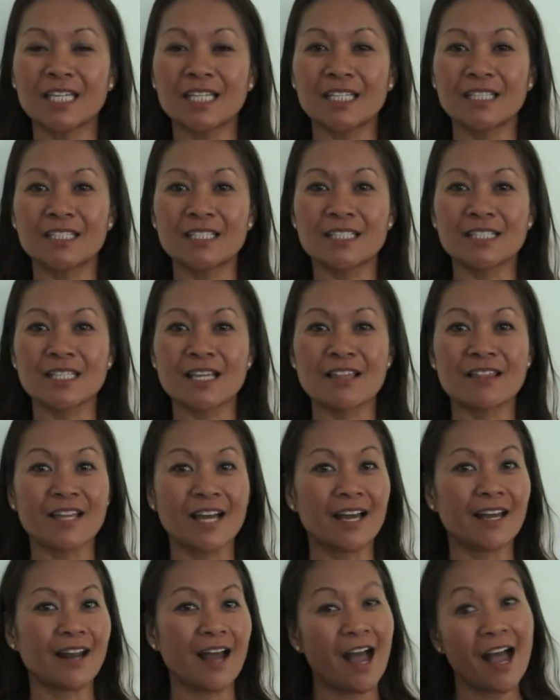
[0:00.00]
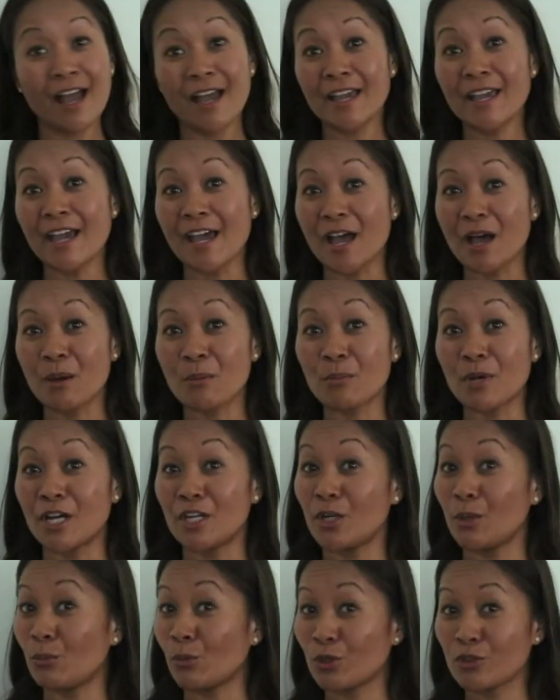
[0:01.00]
is that I am
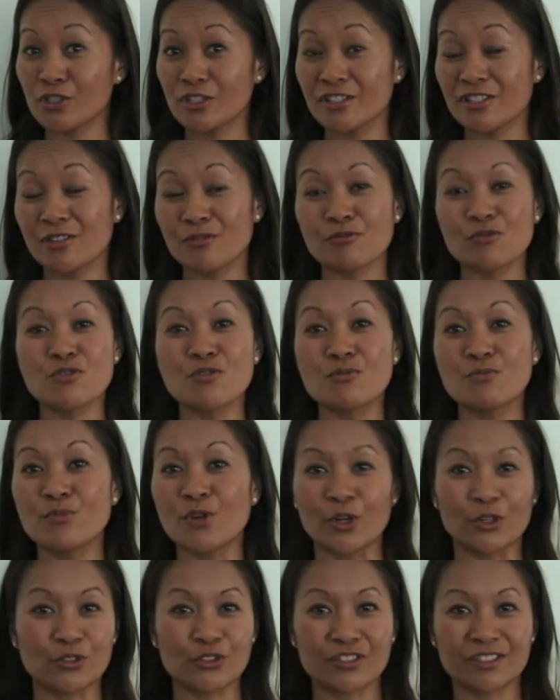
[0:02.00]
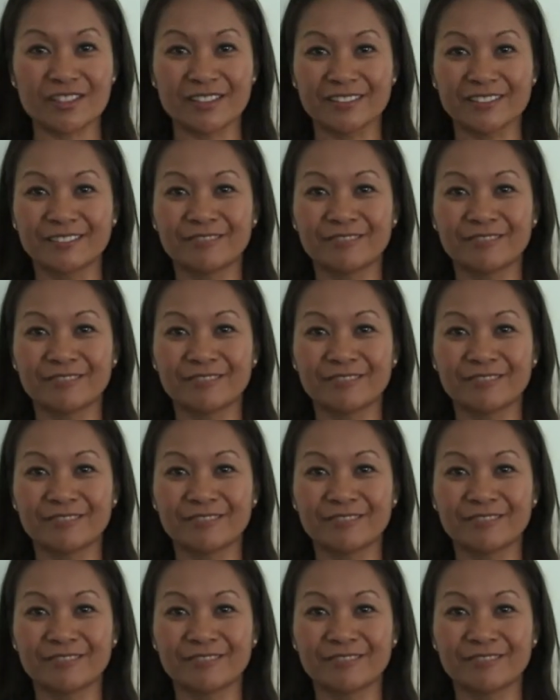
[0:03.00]
an emergency room nurse.